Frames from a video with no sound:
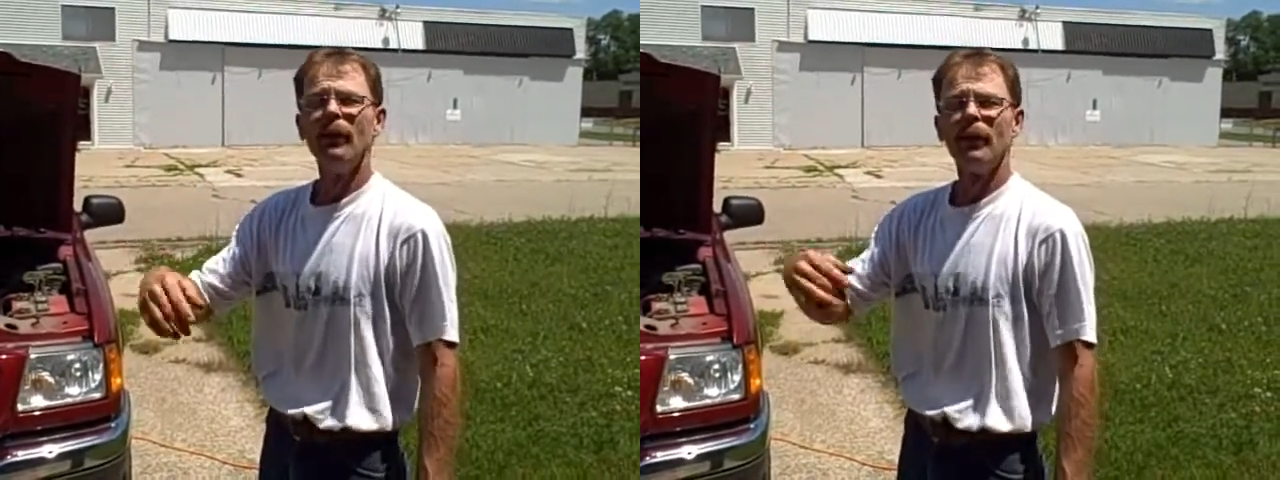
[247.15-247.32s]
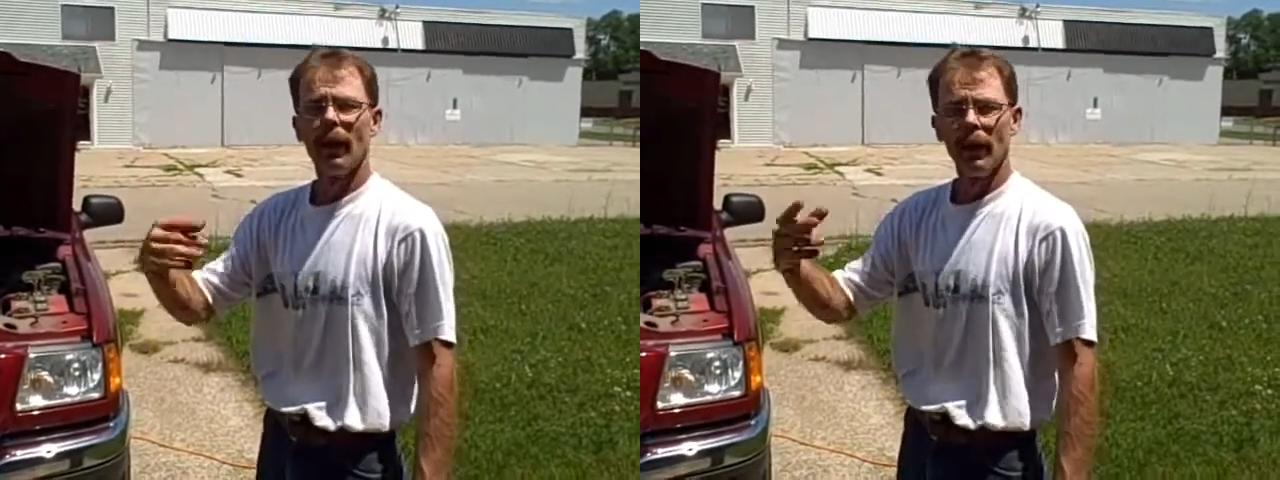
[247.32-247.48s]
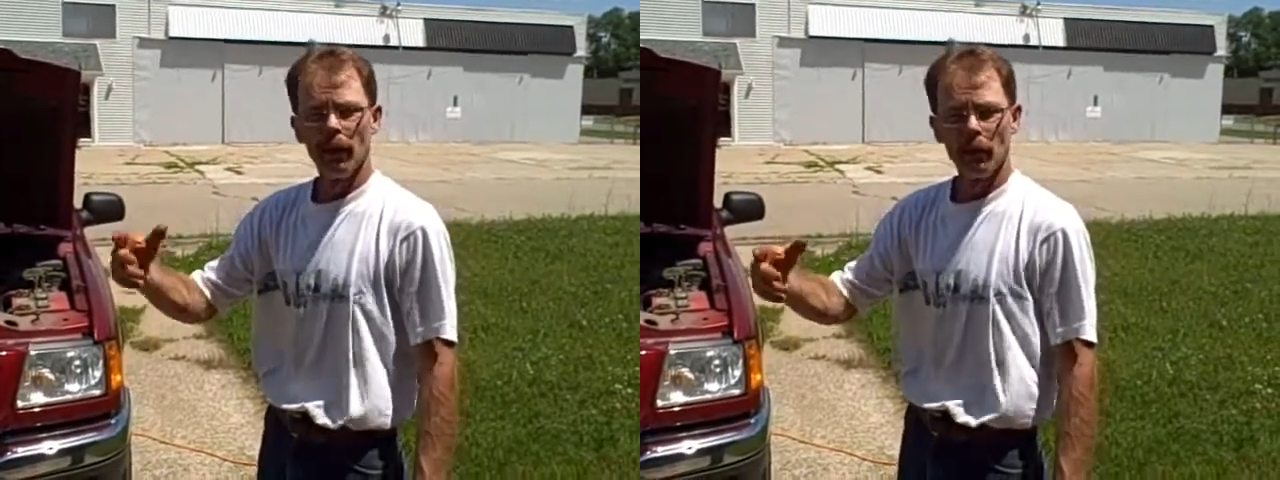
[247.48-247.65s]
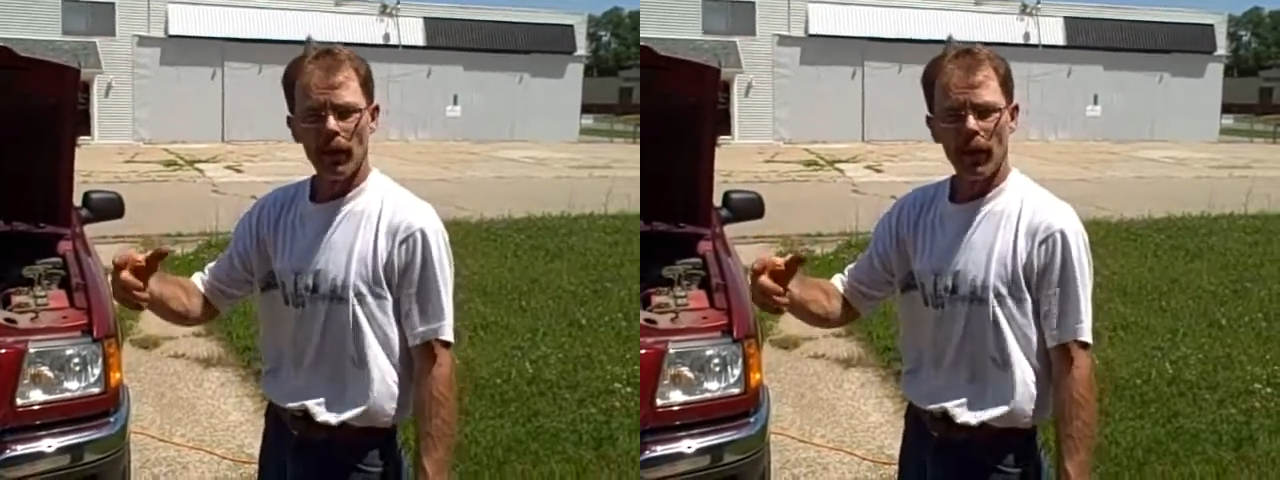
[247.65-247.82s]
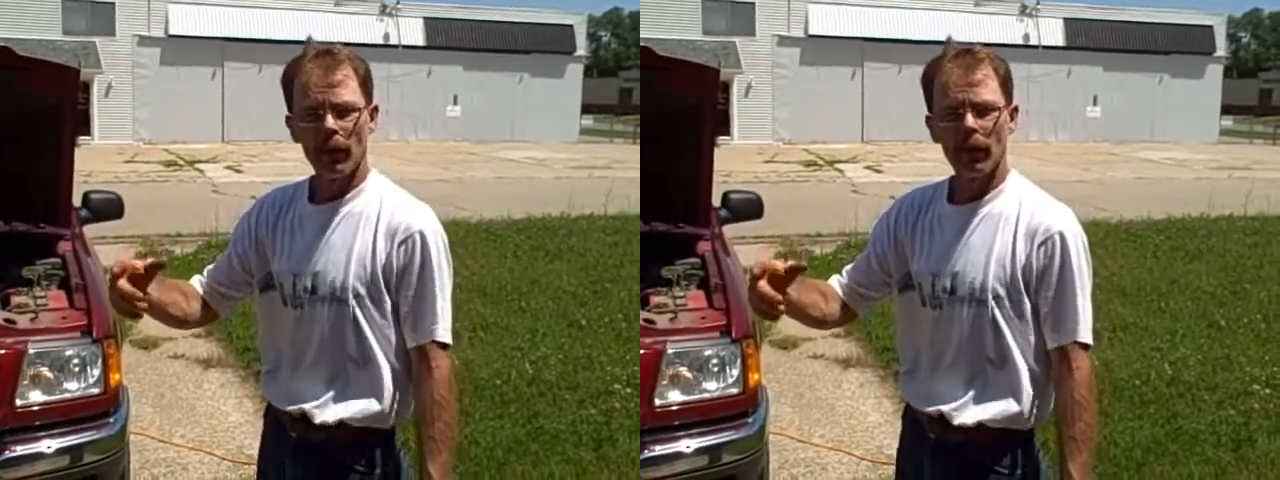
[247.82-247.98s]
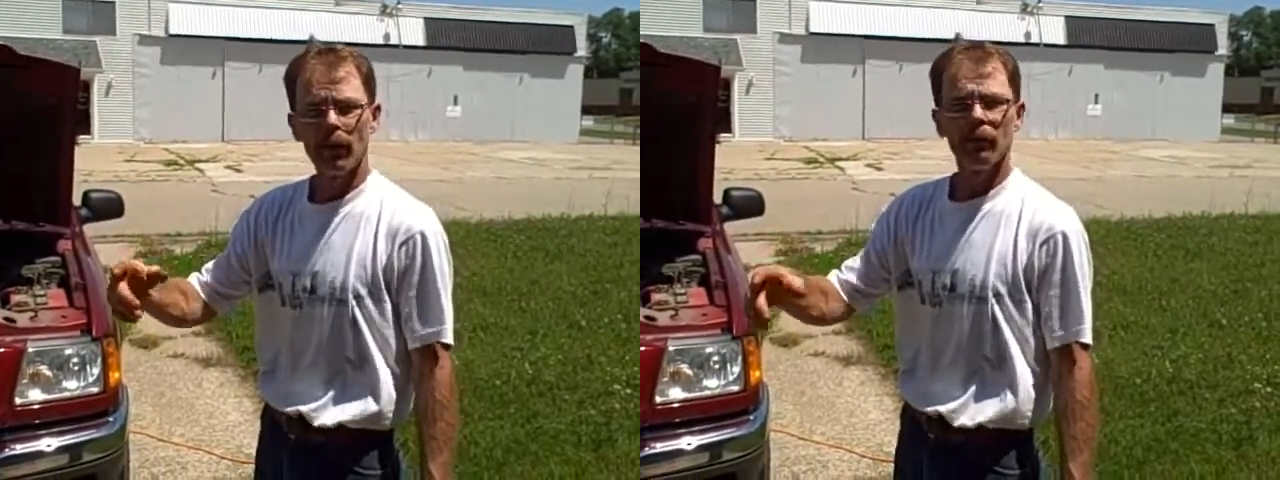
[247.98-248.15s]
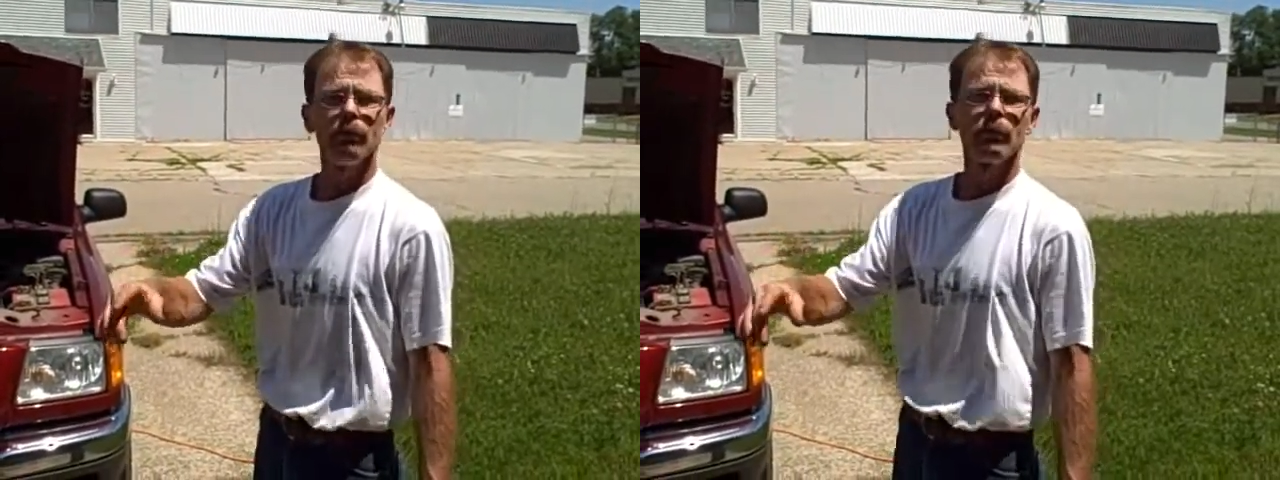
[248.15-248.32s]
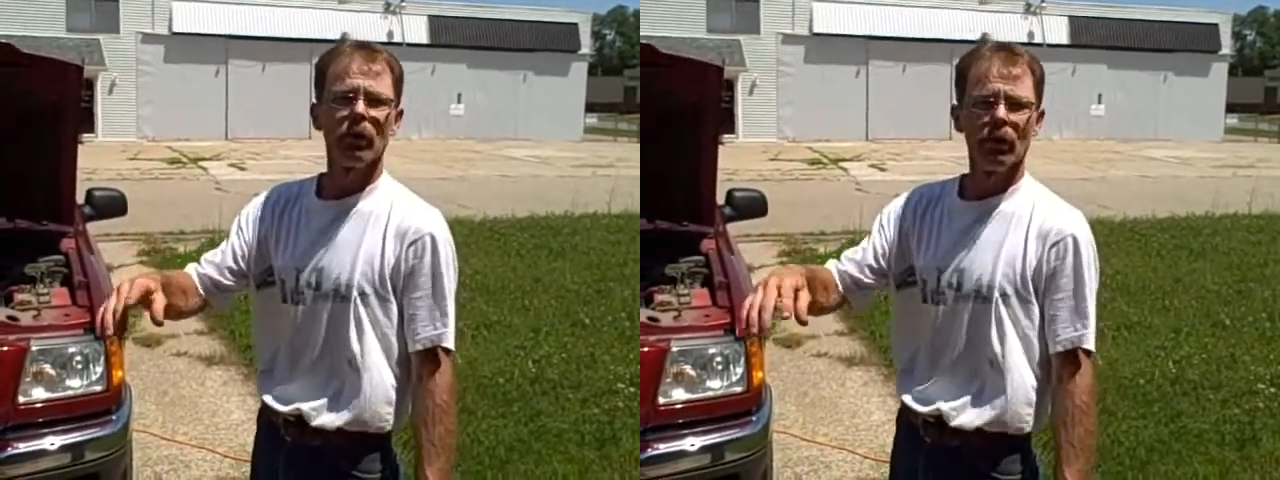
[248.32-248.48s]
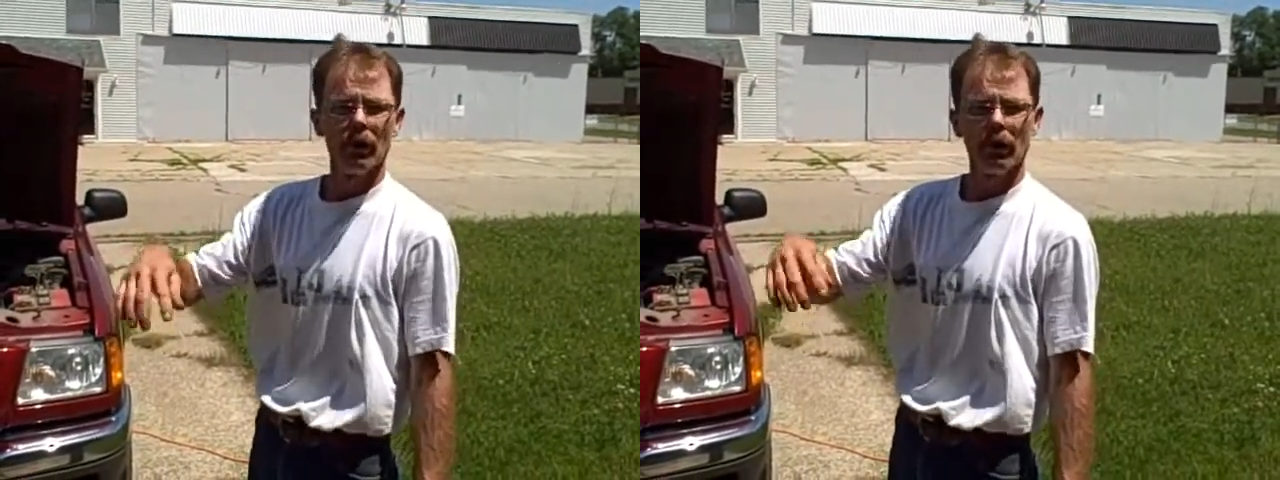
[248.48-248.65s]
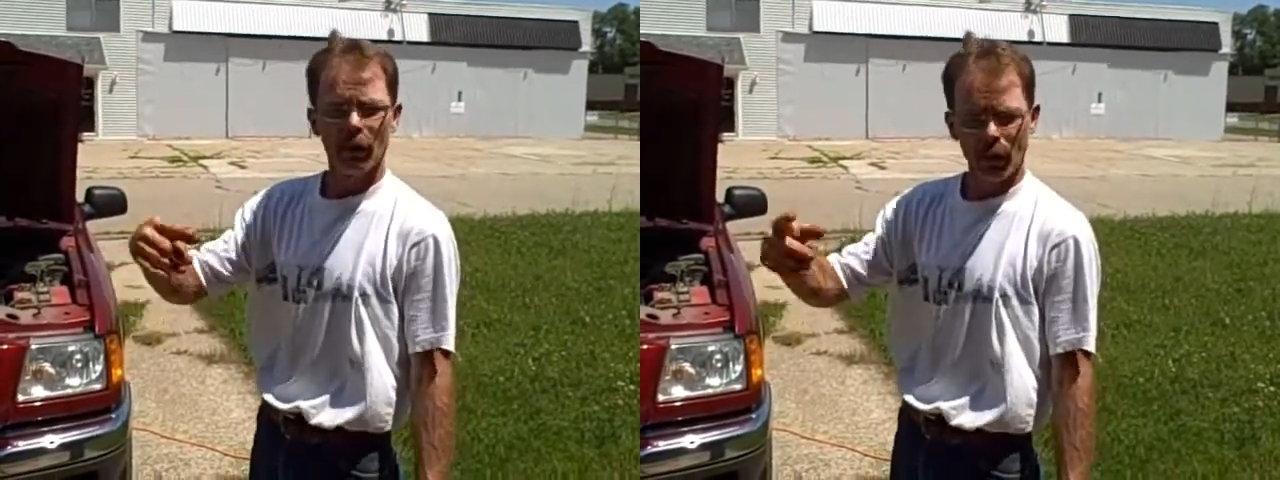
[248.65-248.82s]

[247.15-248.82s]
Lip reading: tighten it back up, turning